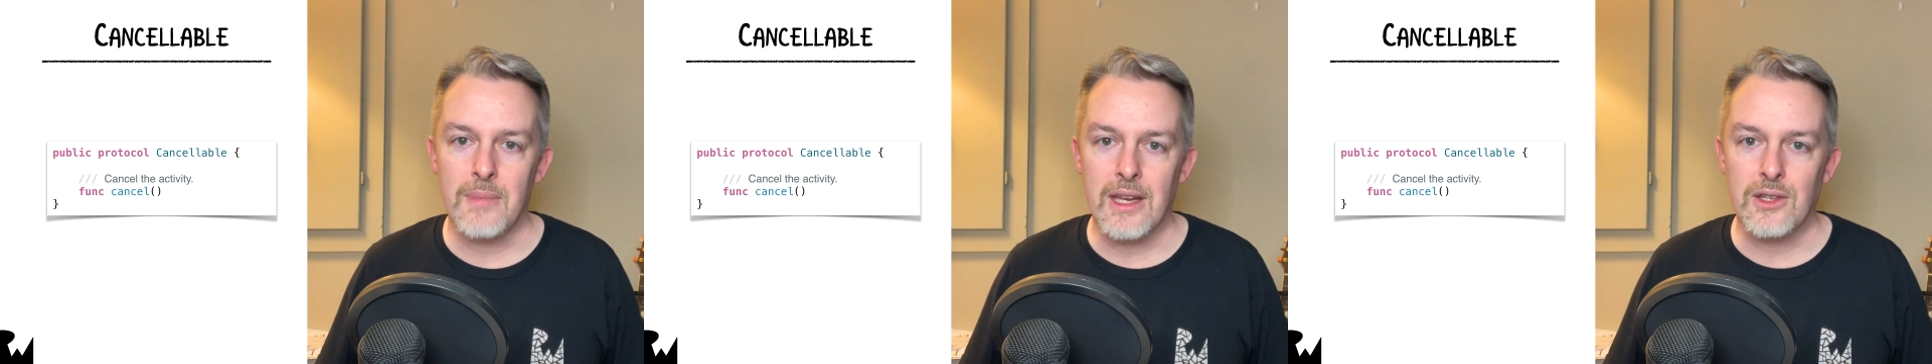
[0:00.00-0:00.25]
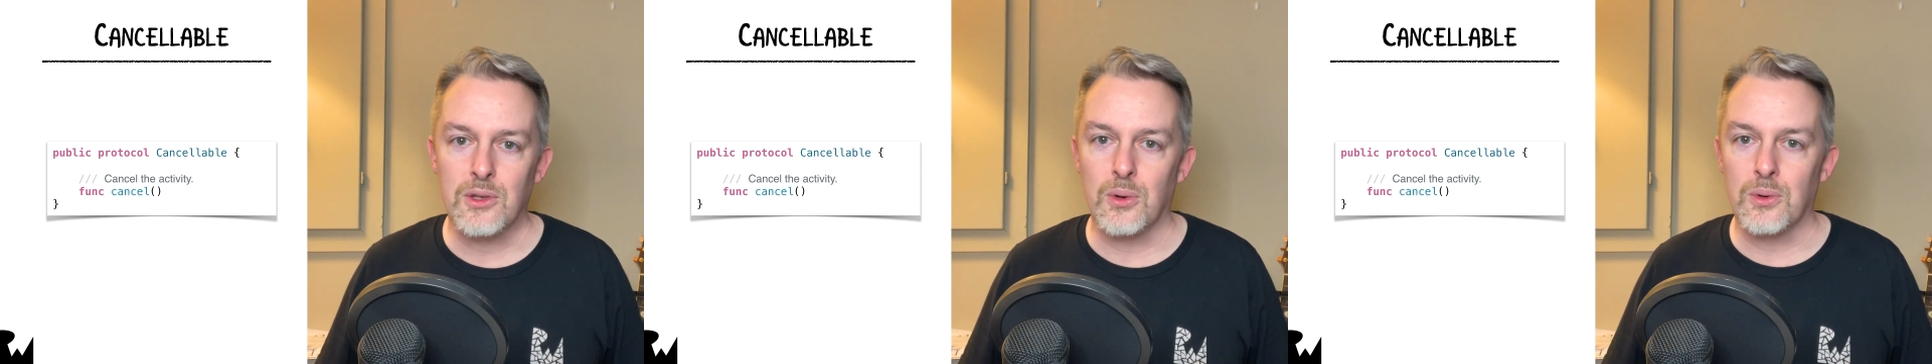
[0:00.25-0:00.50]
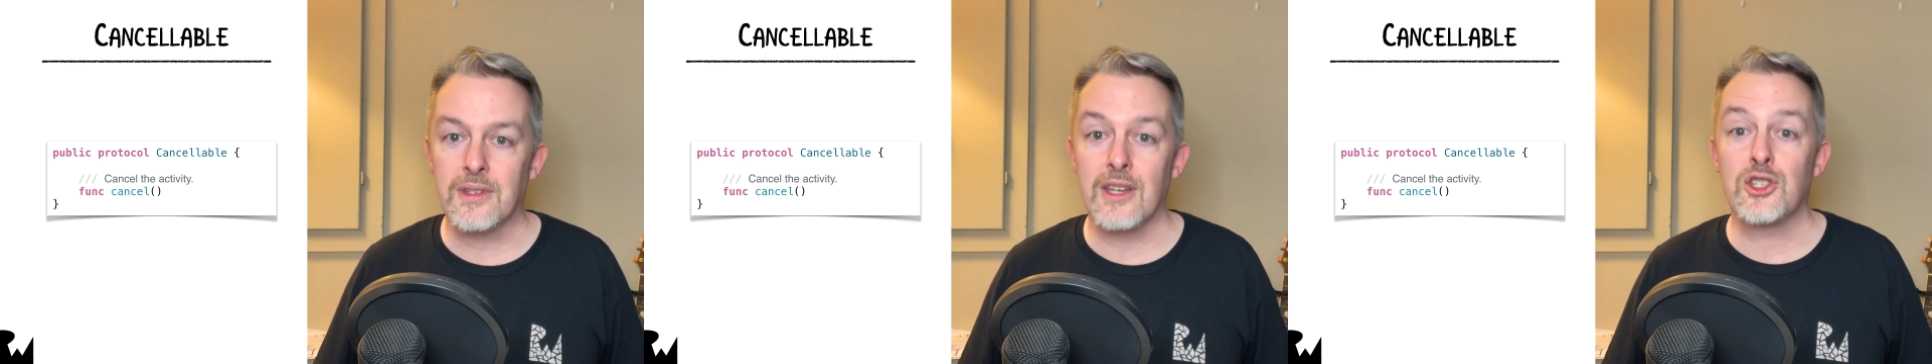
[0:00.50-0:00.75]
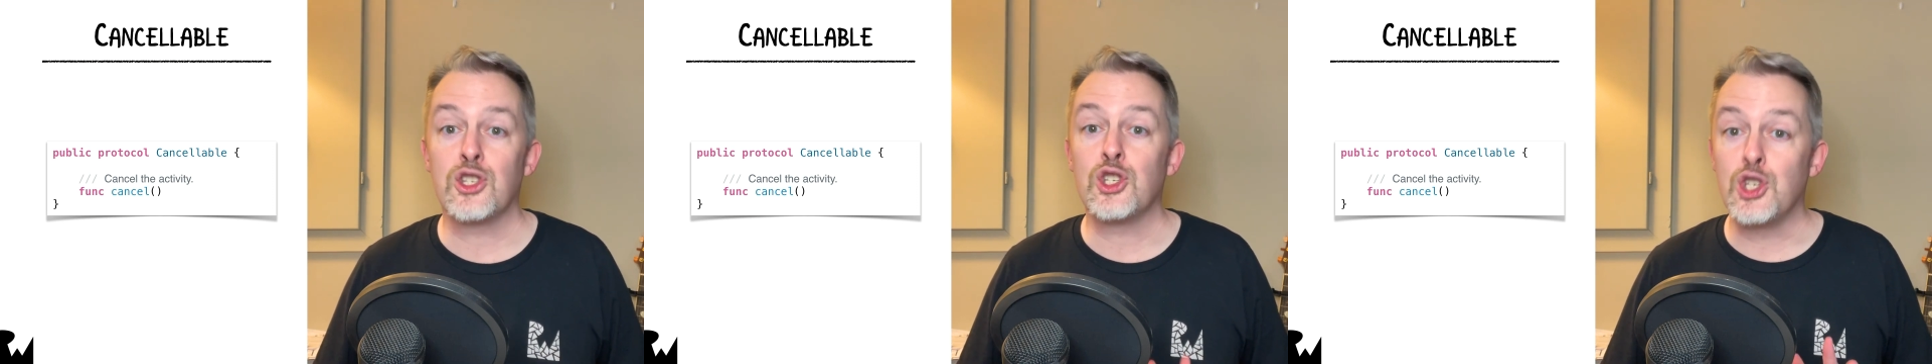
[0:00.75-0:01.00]
make total
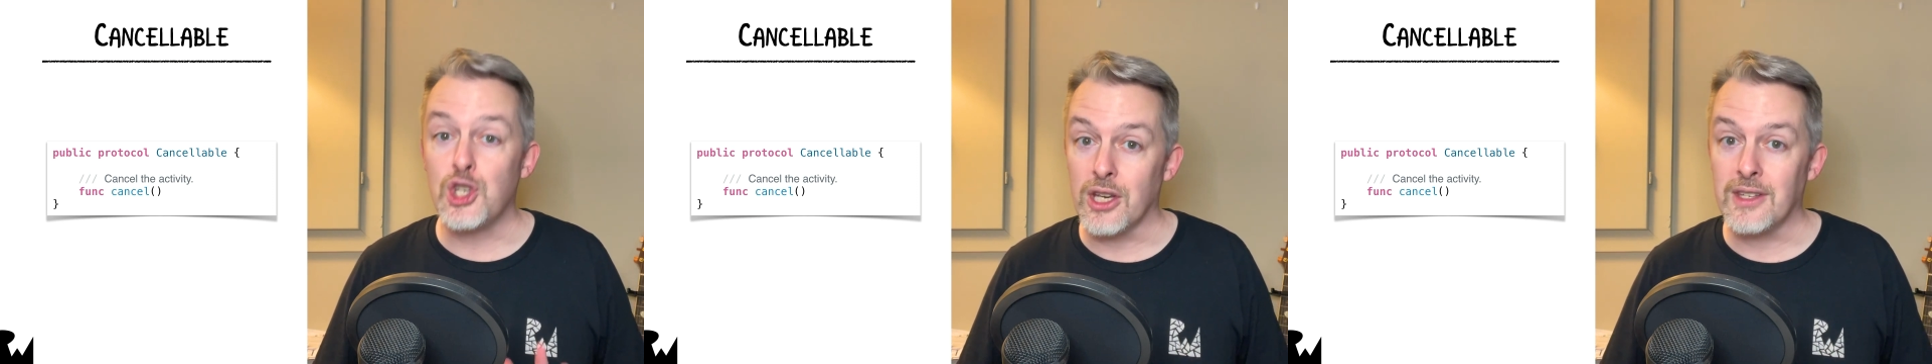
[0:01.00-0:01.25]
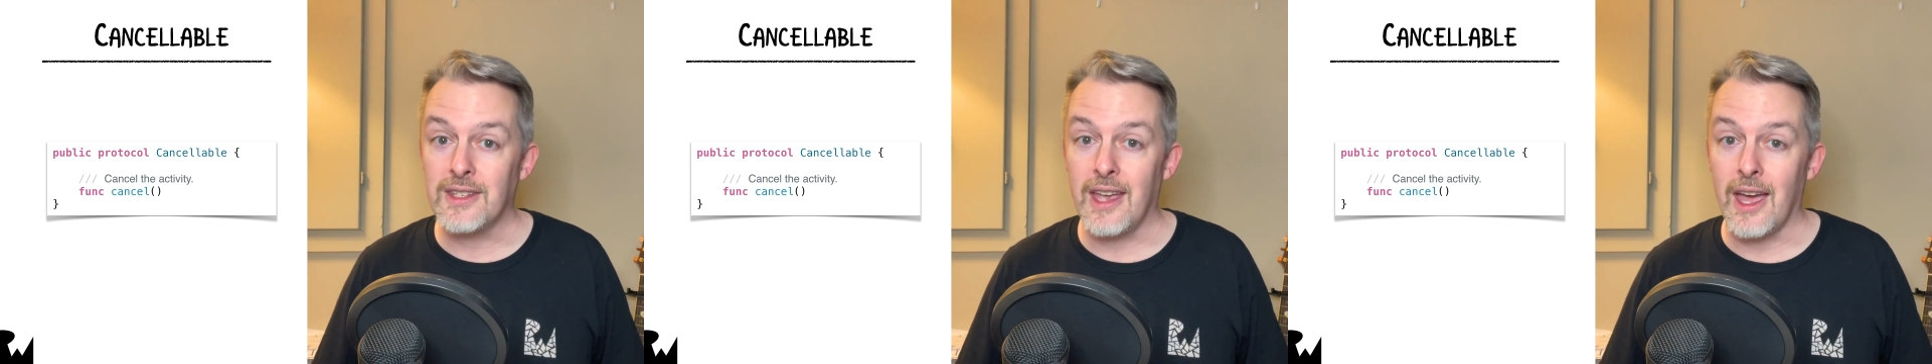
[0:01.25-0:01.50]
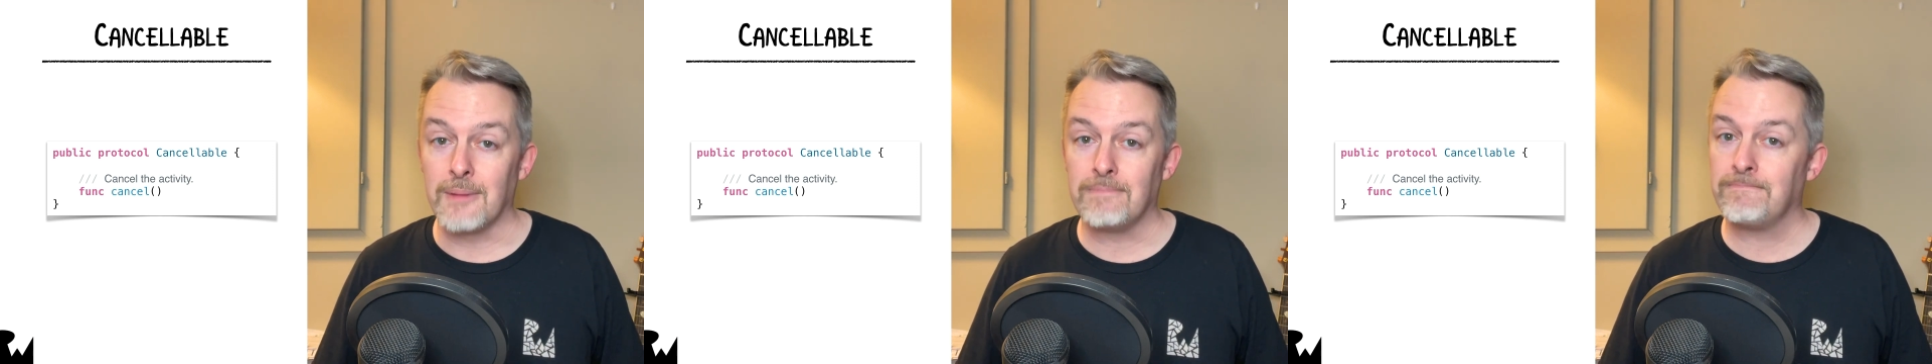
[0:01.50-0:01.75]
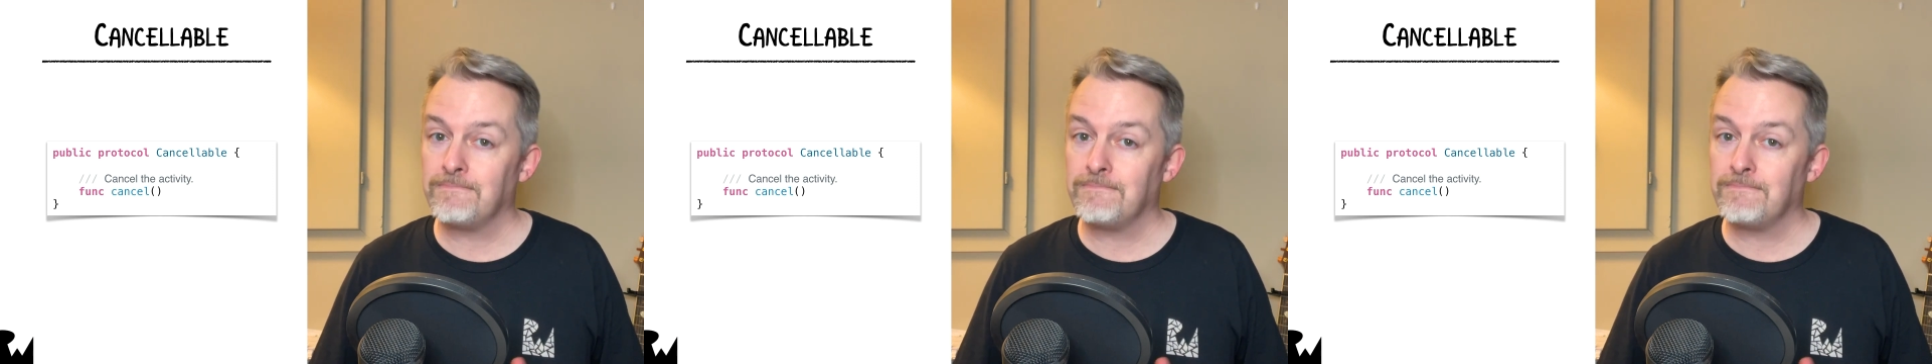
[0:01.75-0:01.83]
sense just yet.